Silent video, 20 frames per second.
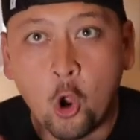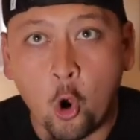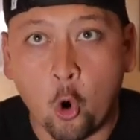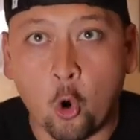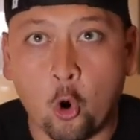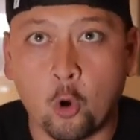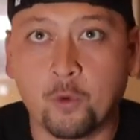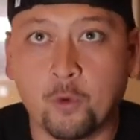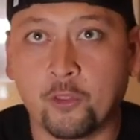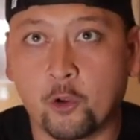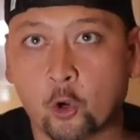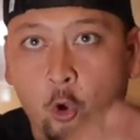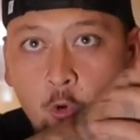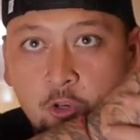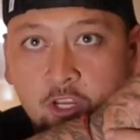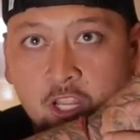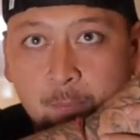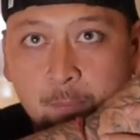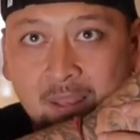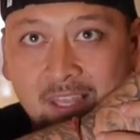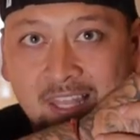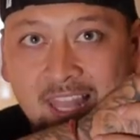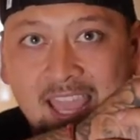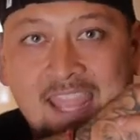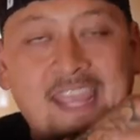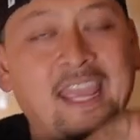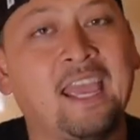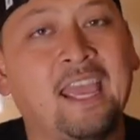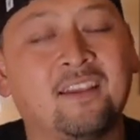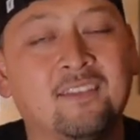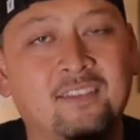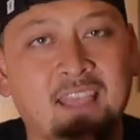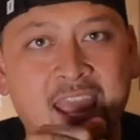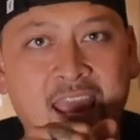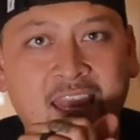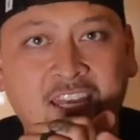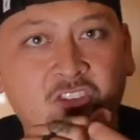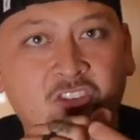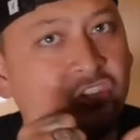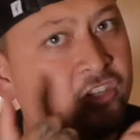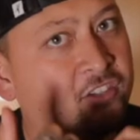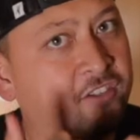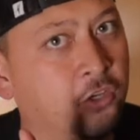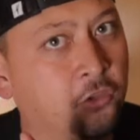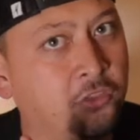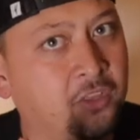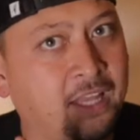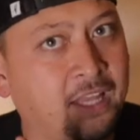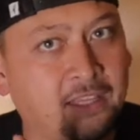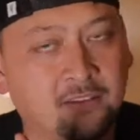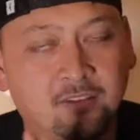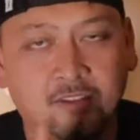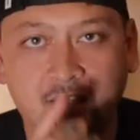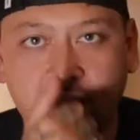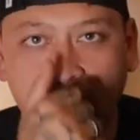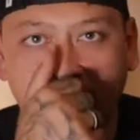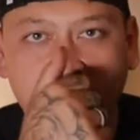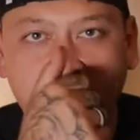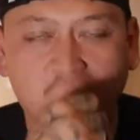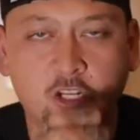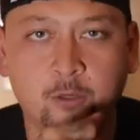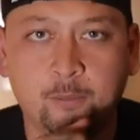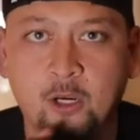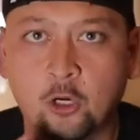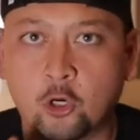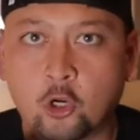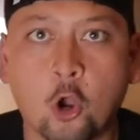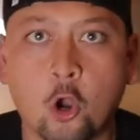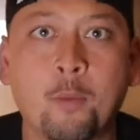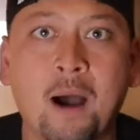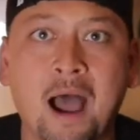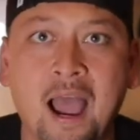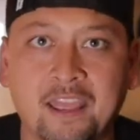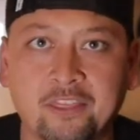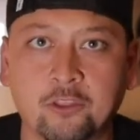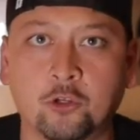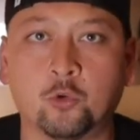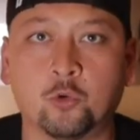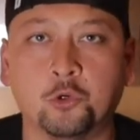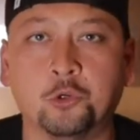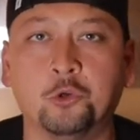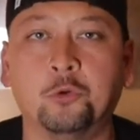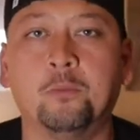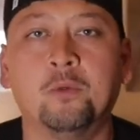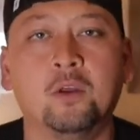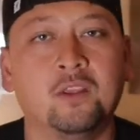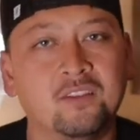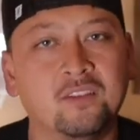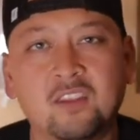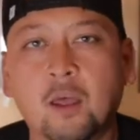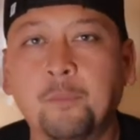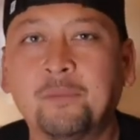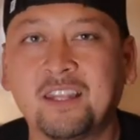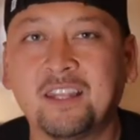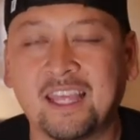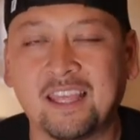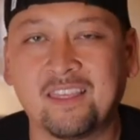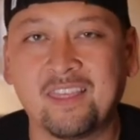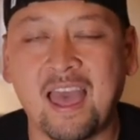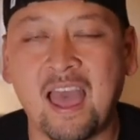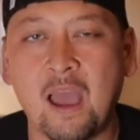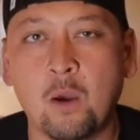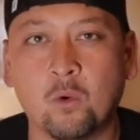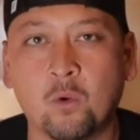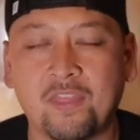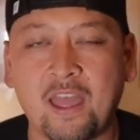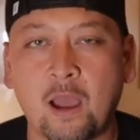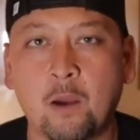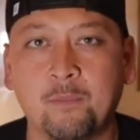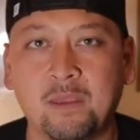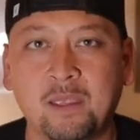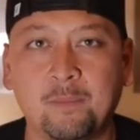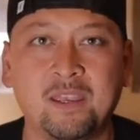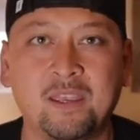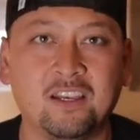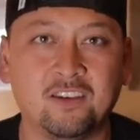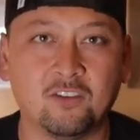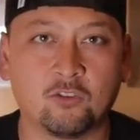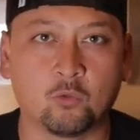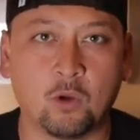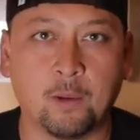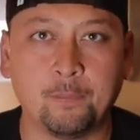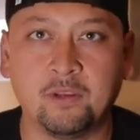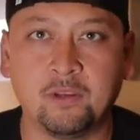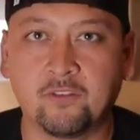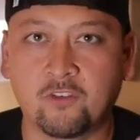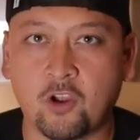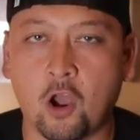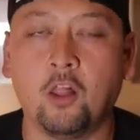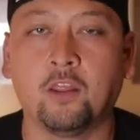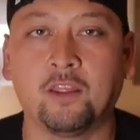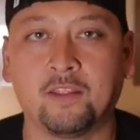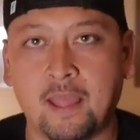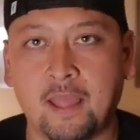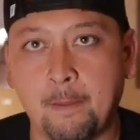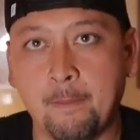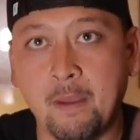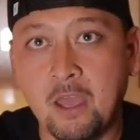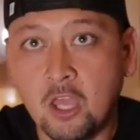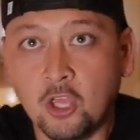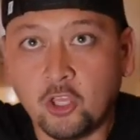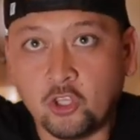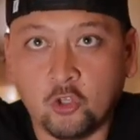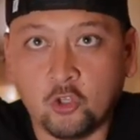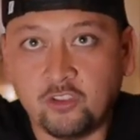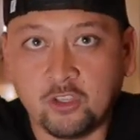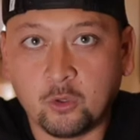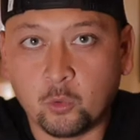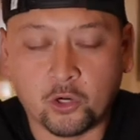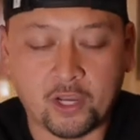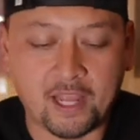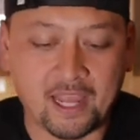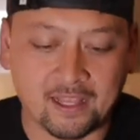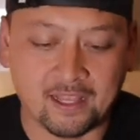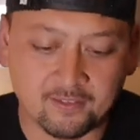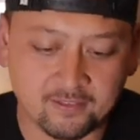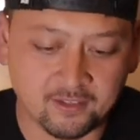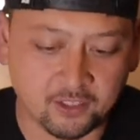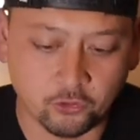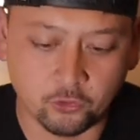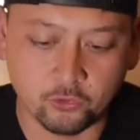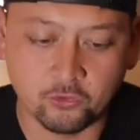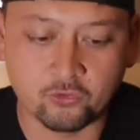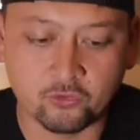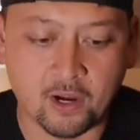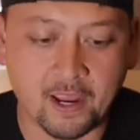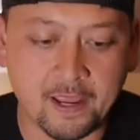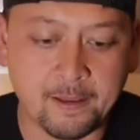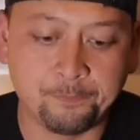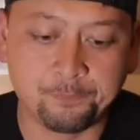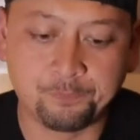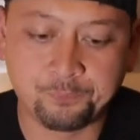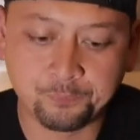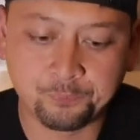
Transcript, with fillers: Or when they're holding up a light, I can say, hey, I need you to tilt the light to the left a little bit or go behind the groom, something like that without me being disruptive, calling them, using weird hand signals, right?